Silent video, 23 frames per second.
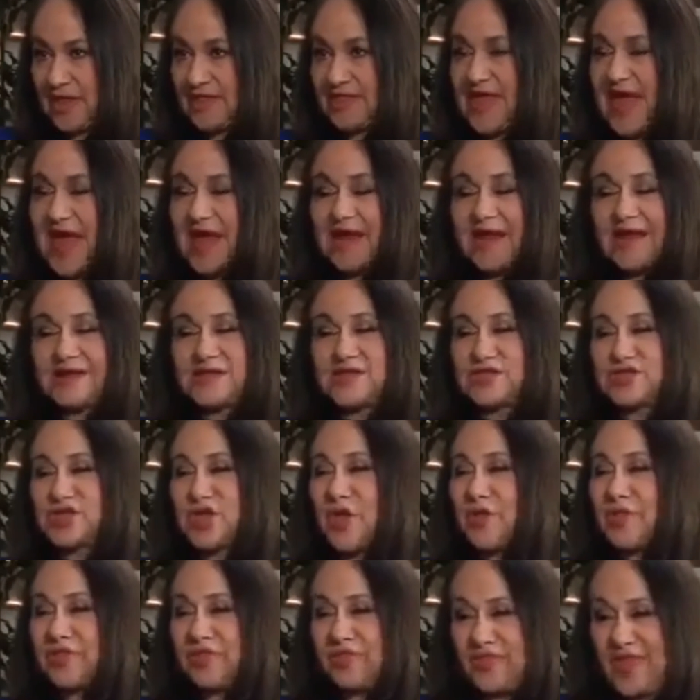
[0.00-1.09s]
That is
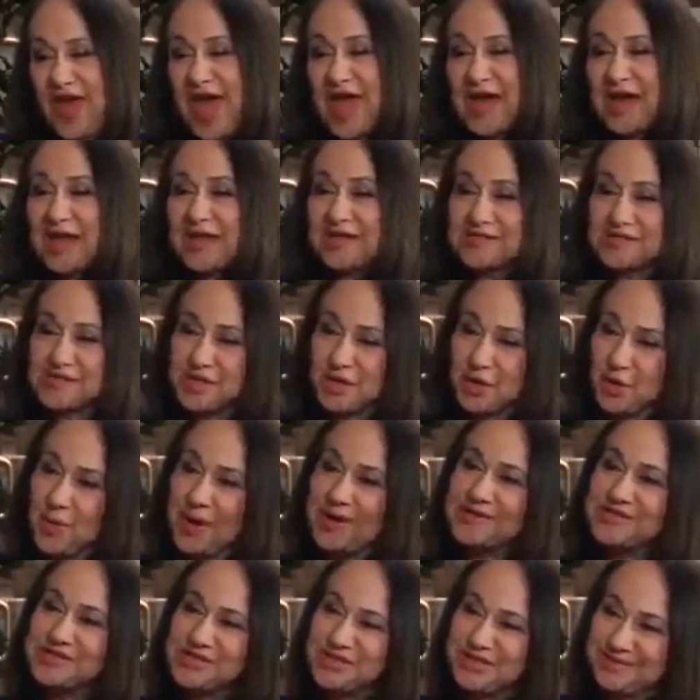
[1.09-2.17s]
that is the
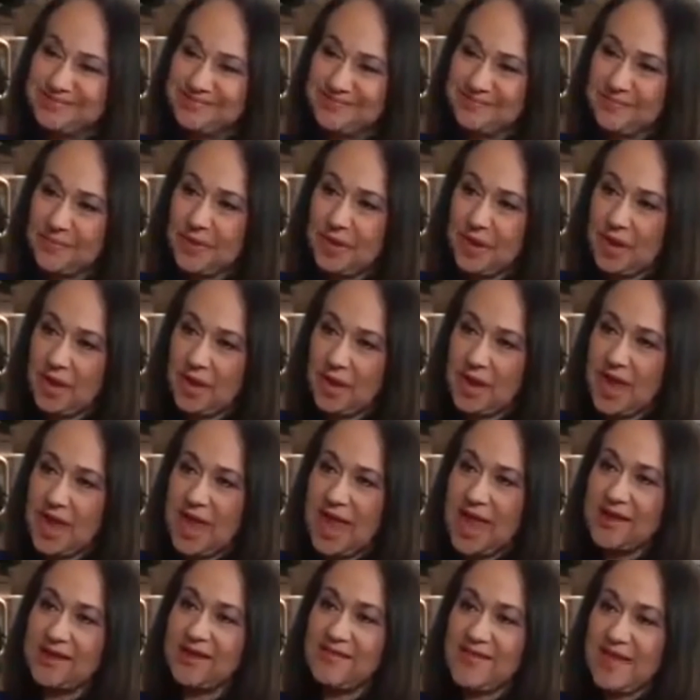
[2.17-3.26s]
question,
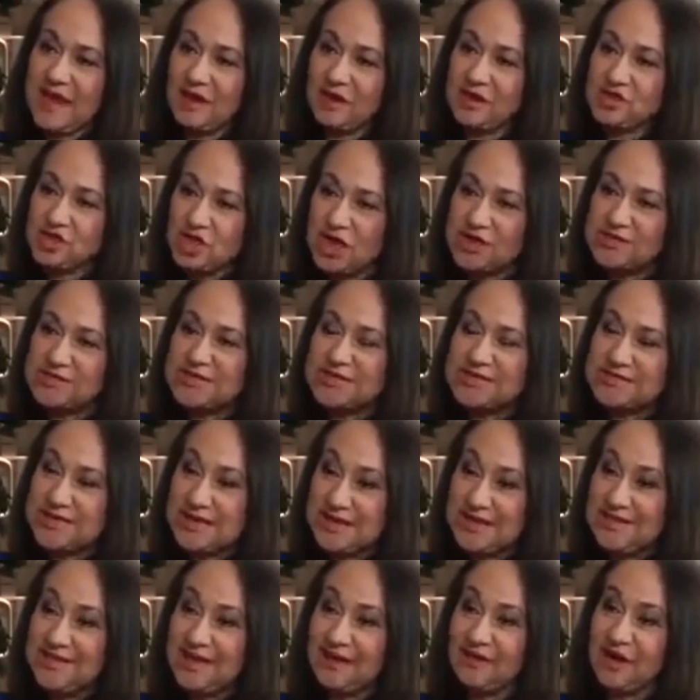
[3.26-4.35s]
and they're just
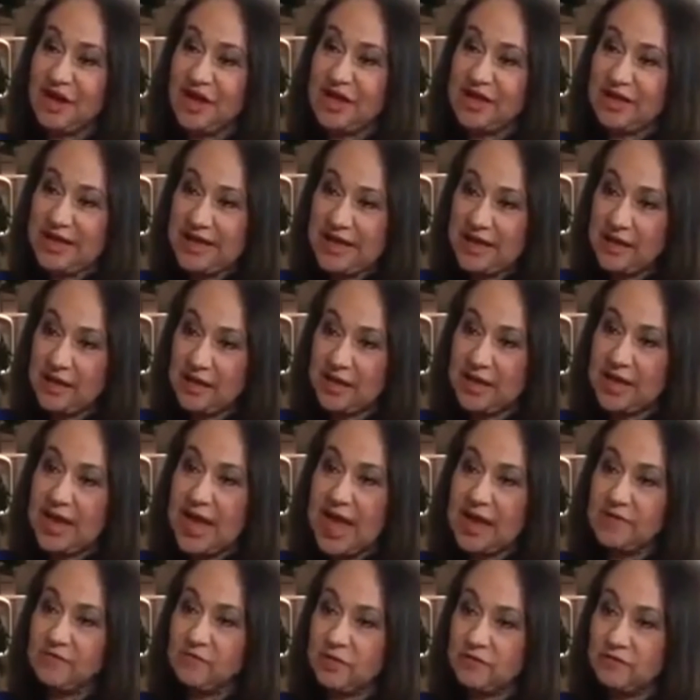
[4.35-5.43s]
sitting there illegally
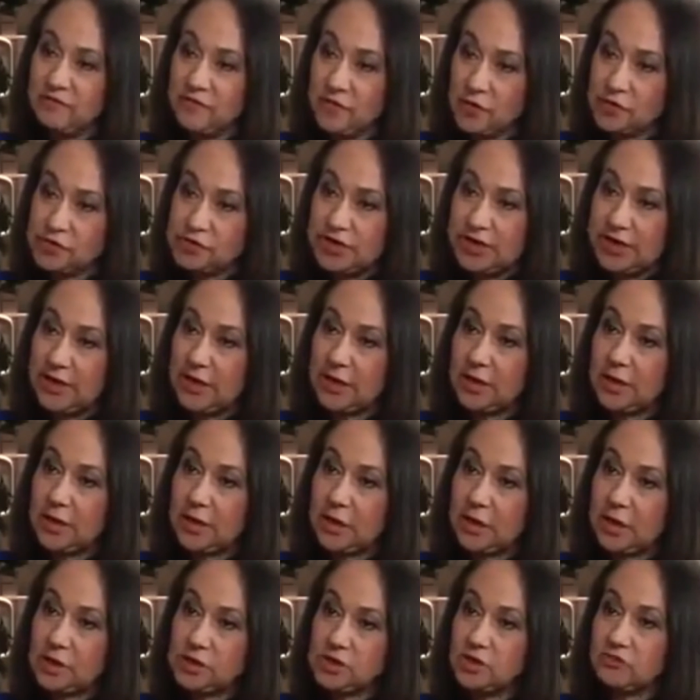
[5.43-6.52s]
and refusing
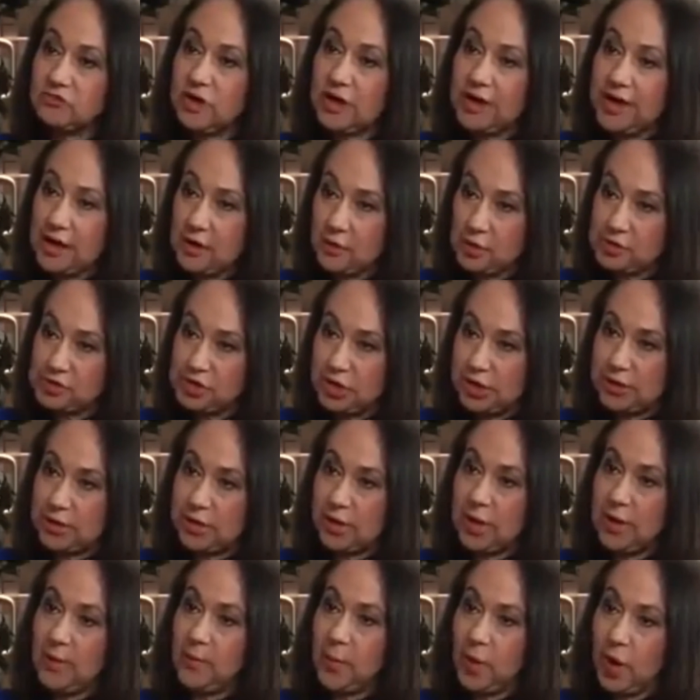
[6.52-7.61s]
to relinquish it.
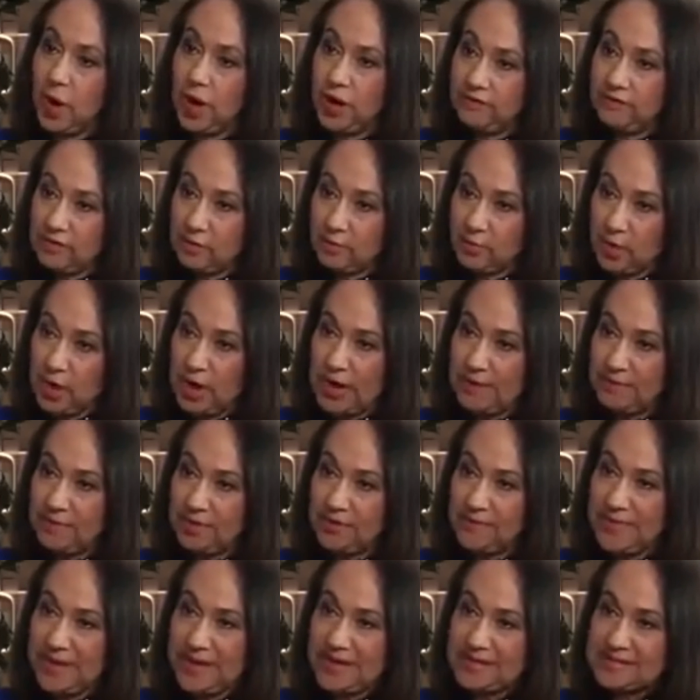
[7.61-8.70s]
Part of the problem
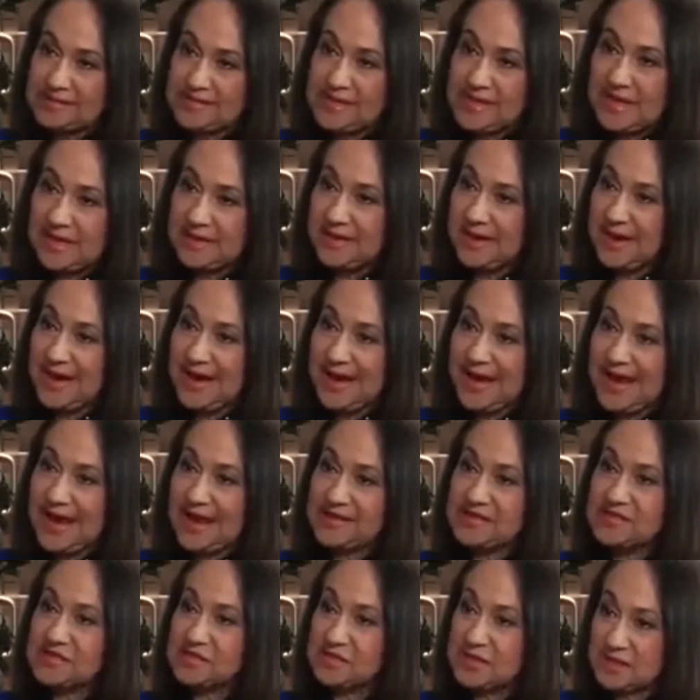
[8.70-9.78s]
is that
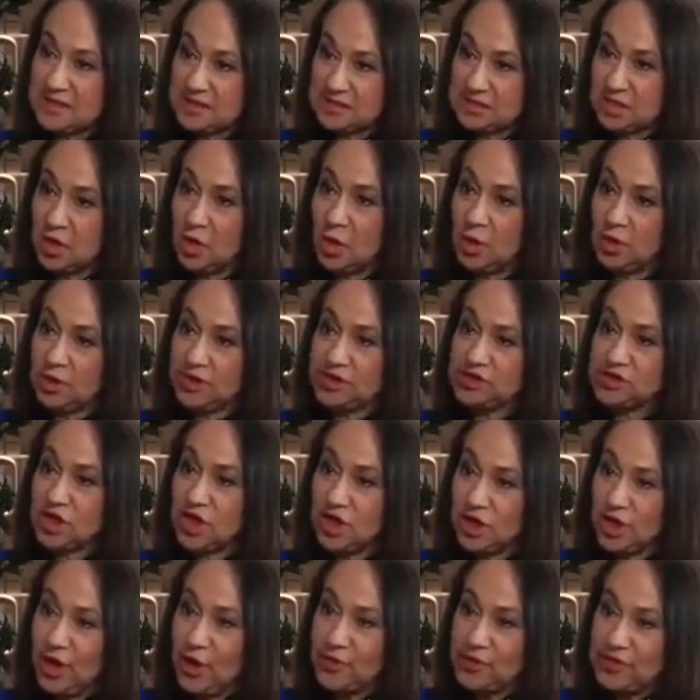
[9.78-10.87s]
it's this gold is
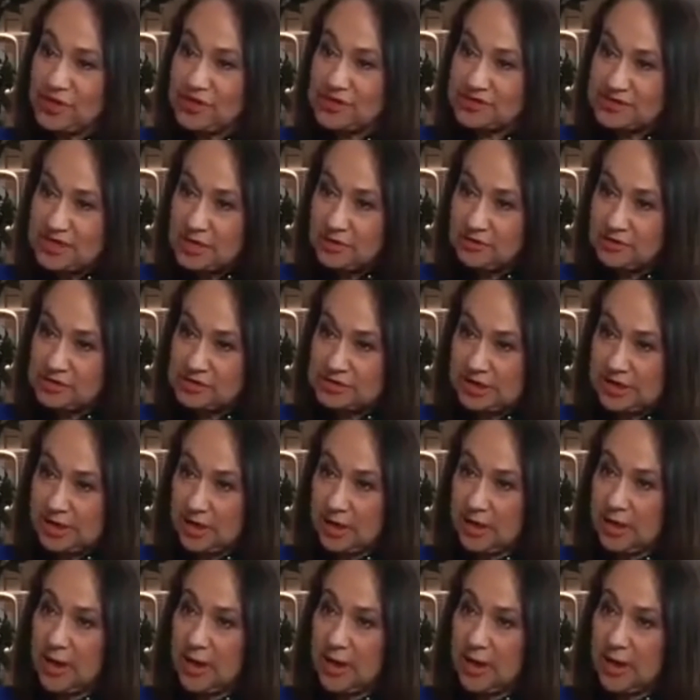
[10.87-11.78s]
cloaked in secrecy.